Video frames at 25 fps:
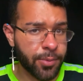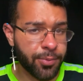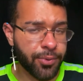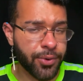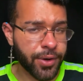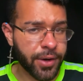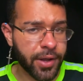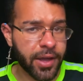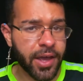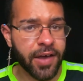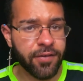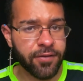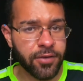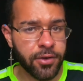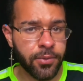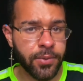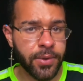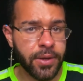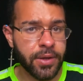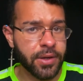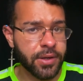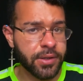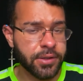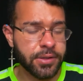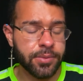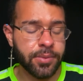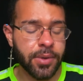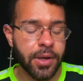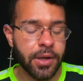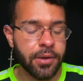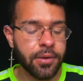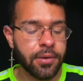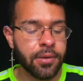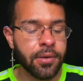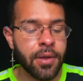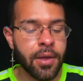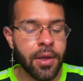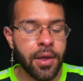a pretty heavy week as
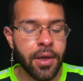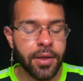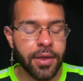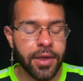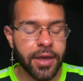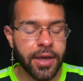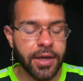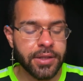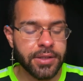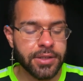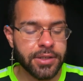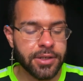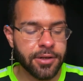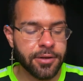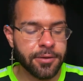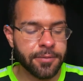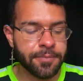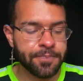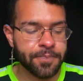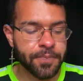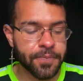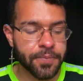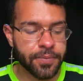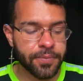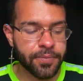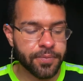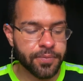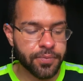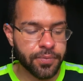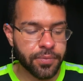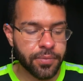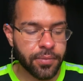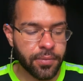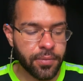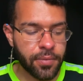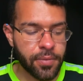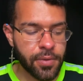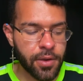well, Cancer.
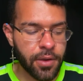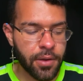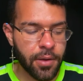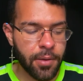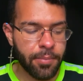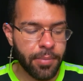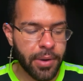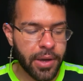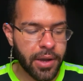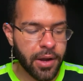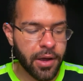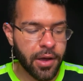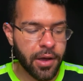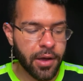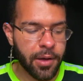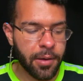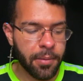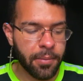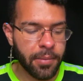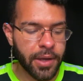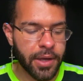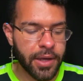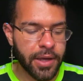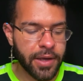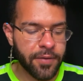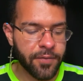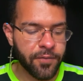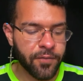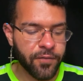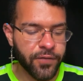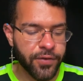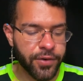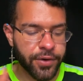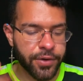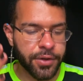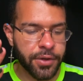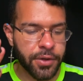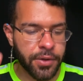But um,
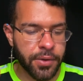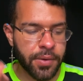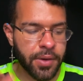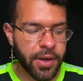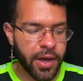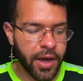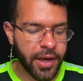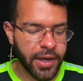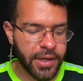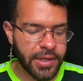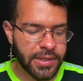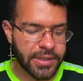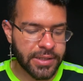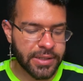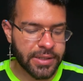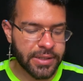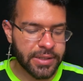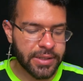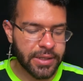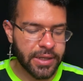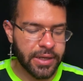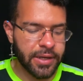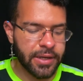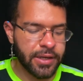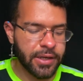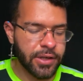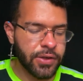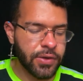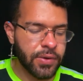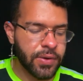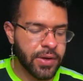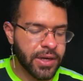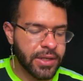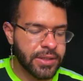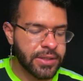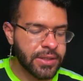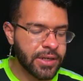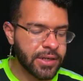for you guys, it's like you
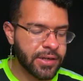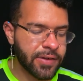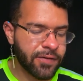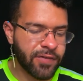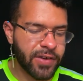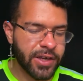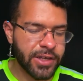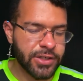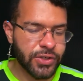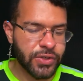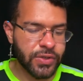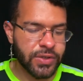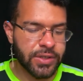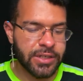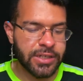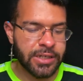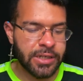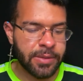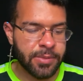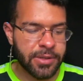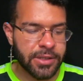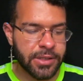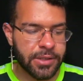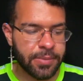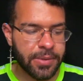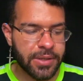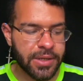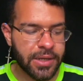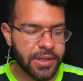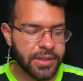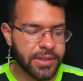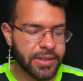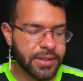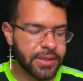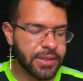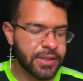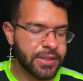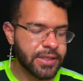guys need to face your demons
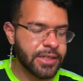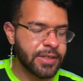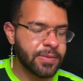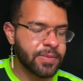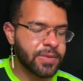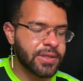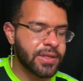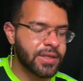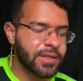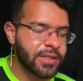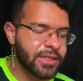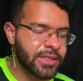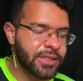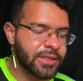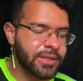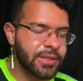because it seems like,